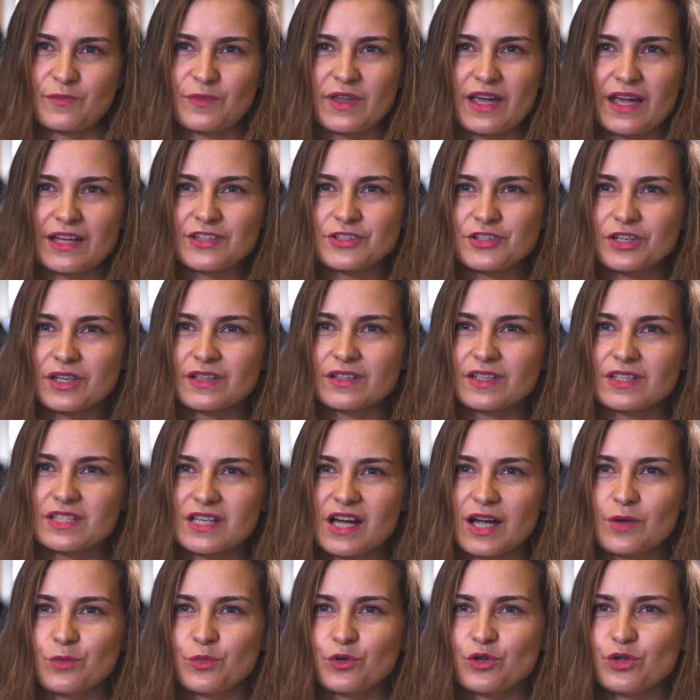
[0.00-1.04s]
They're entering in a
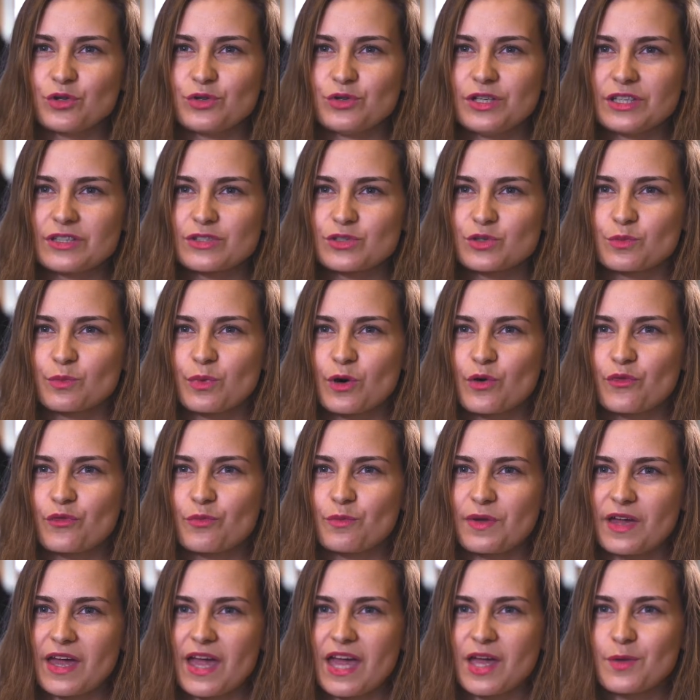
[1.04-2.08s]
time where you need to both
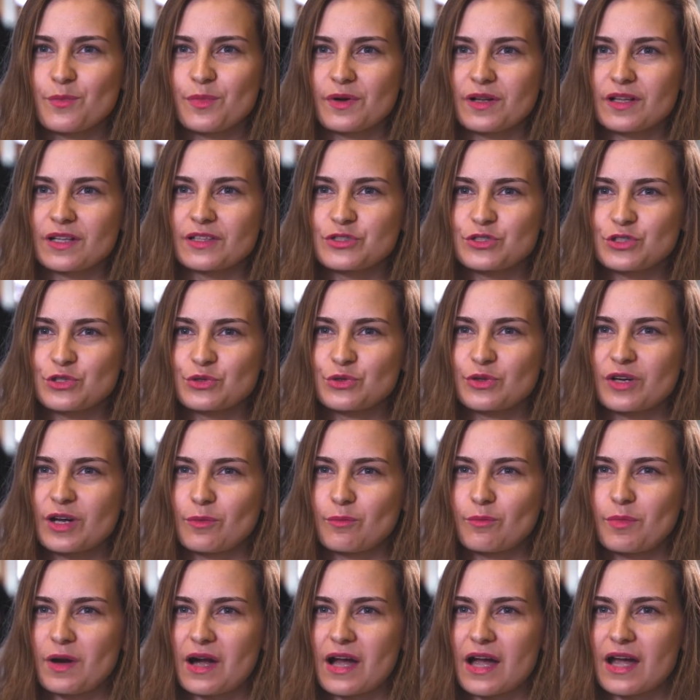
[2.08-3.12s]
be able to
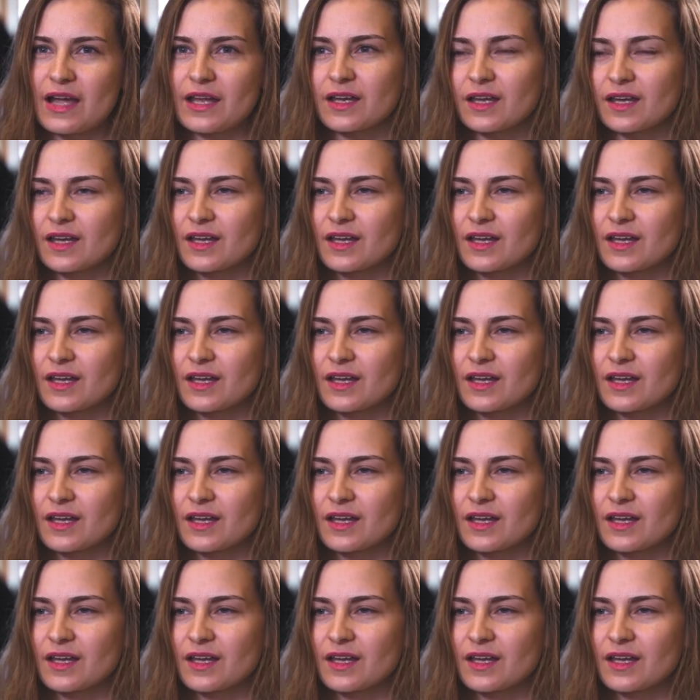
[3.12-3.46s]
combine